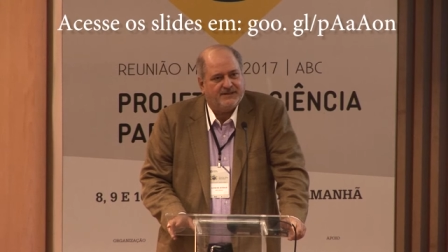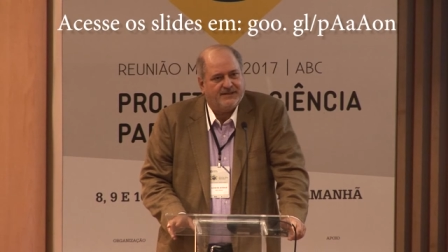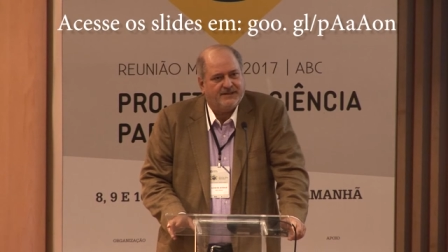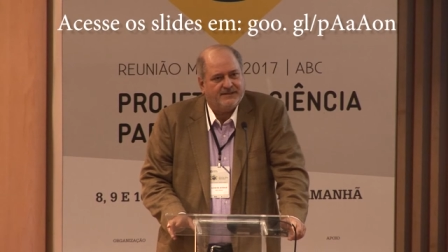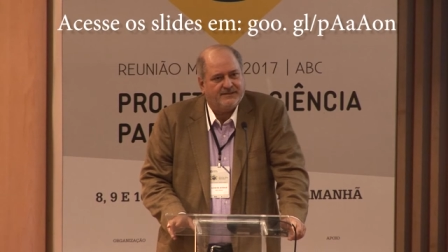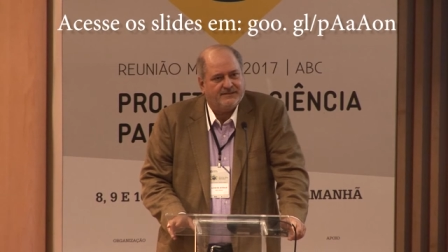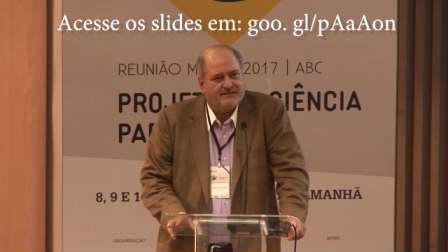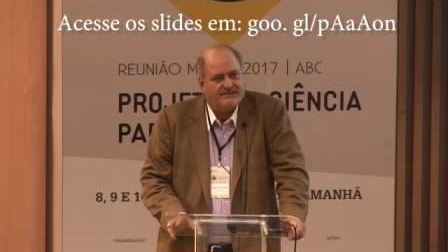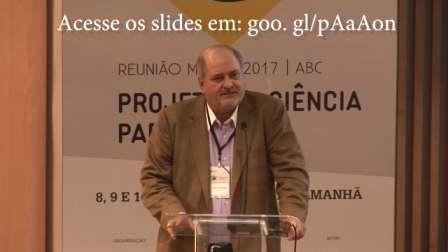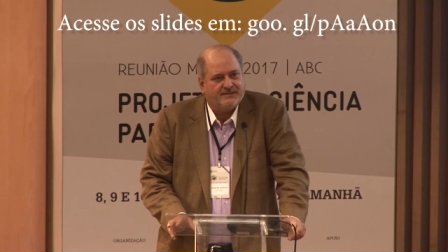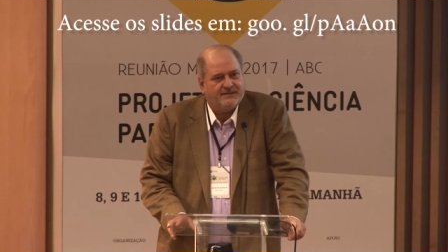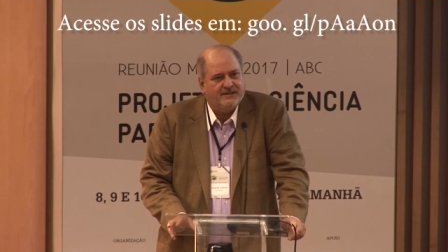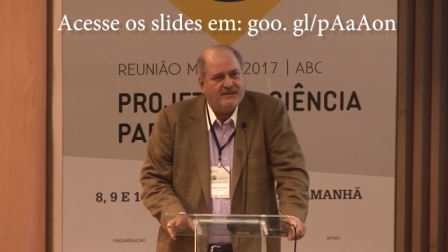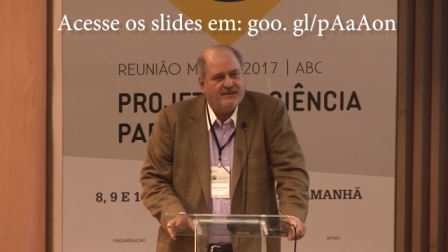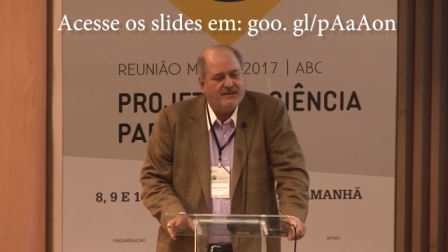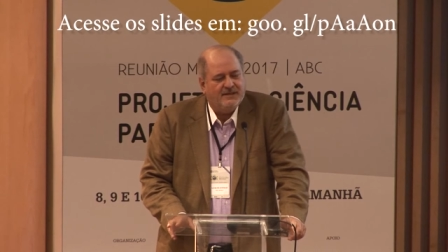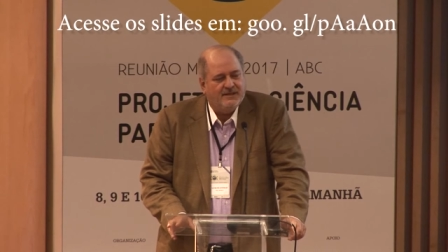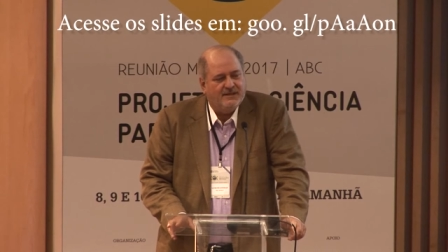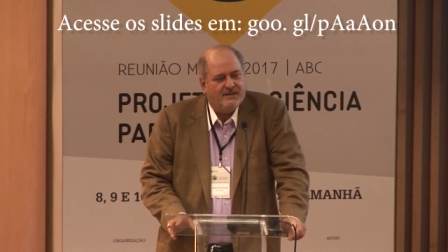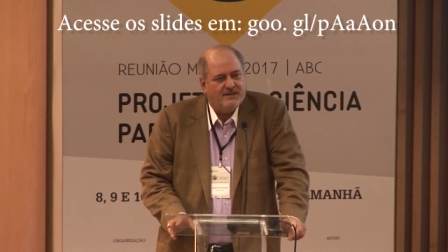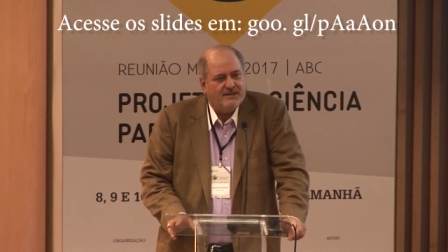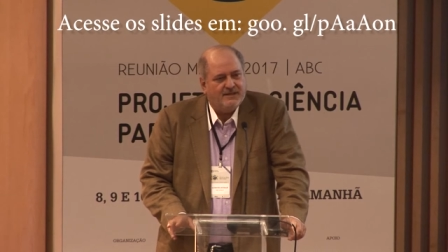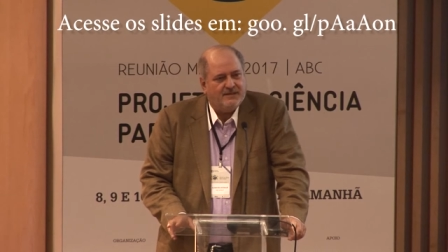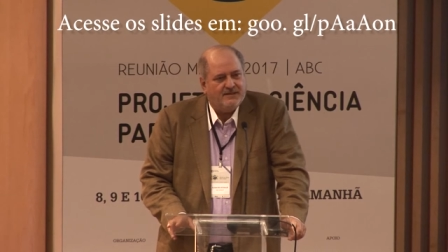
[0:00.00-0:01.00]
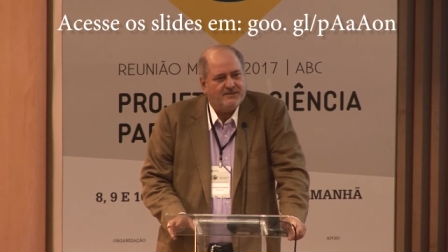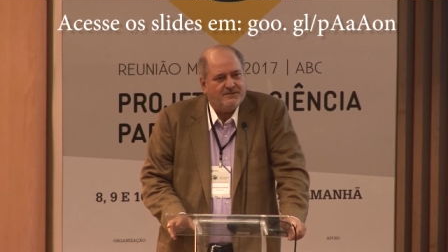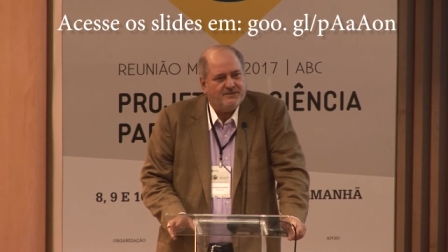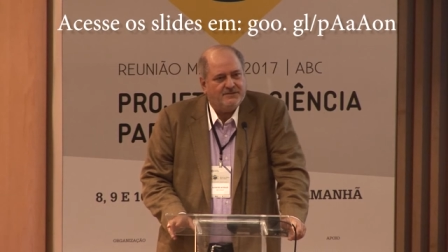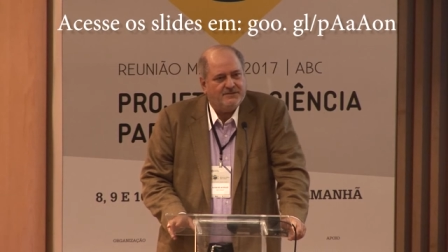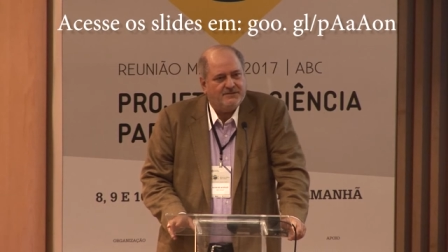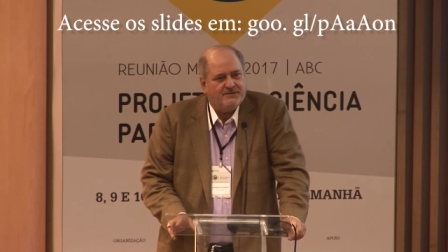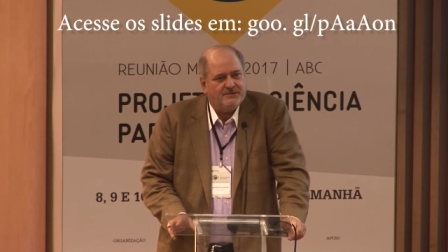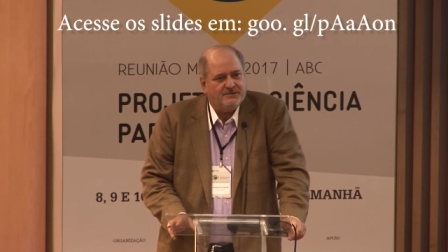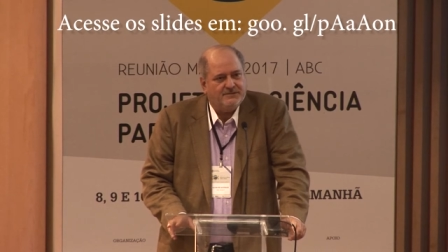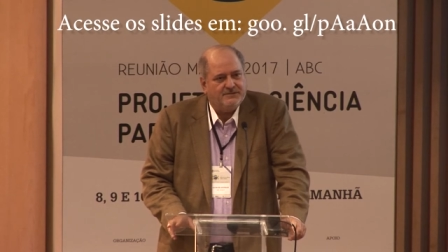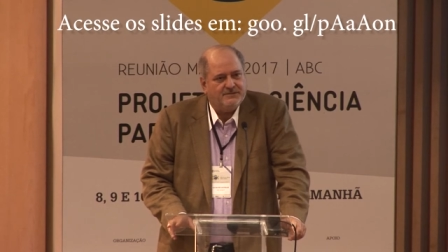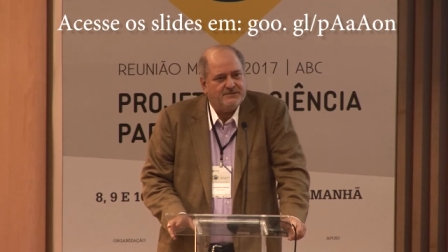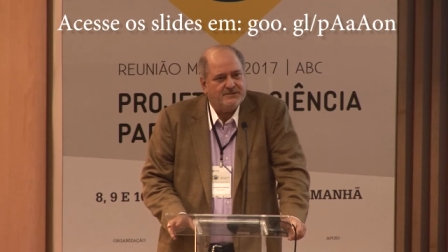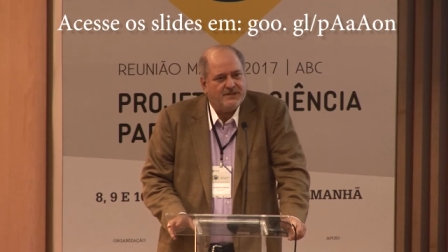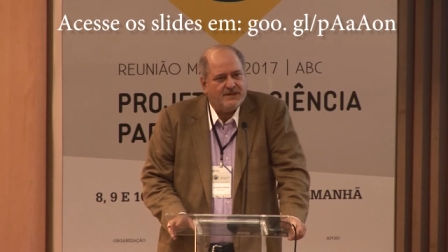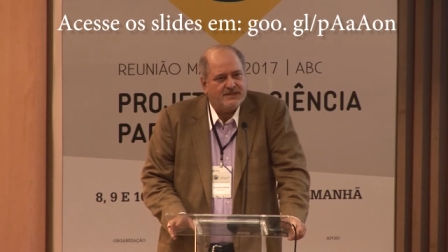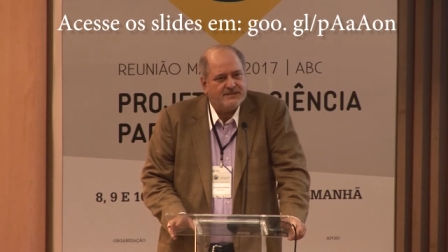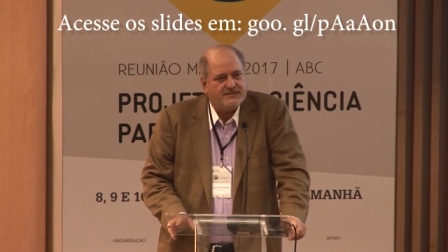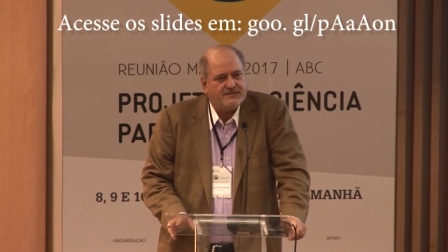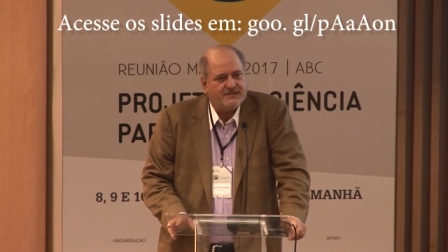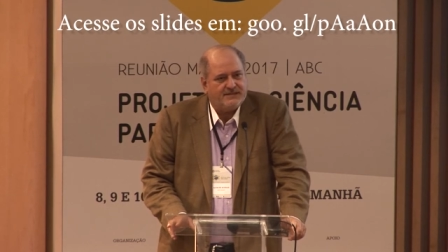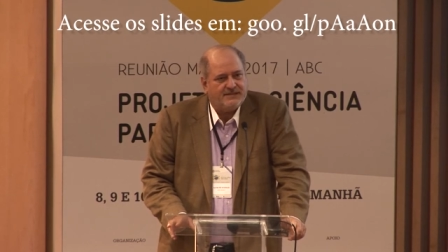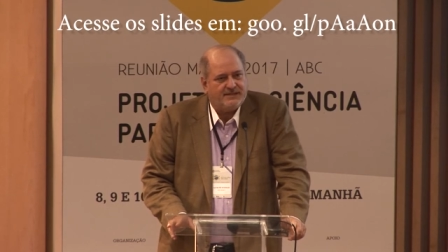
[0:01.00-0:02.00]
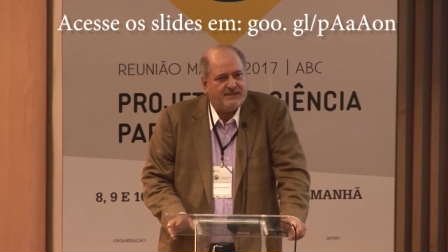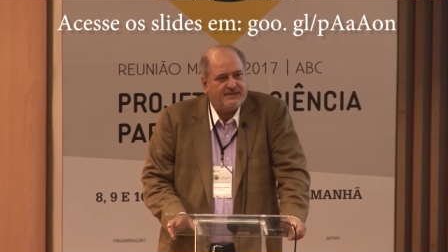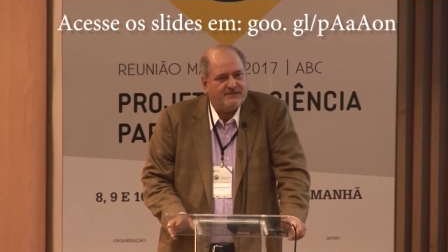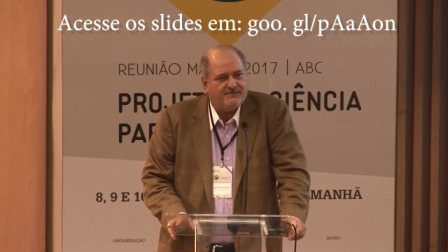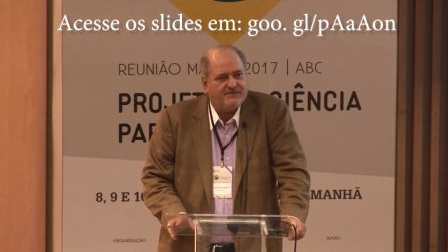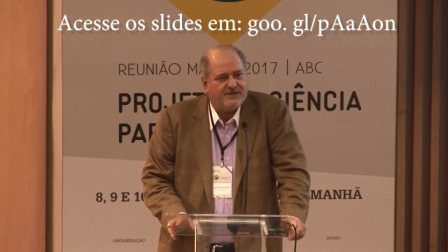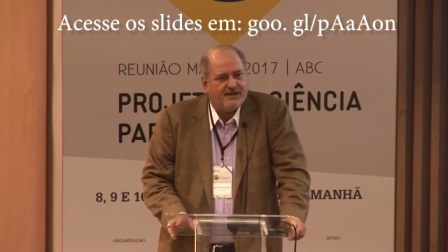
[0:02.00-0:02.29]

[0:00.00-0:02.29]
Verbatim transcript: other uh, nasty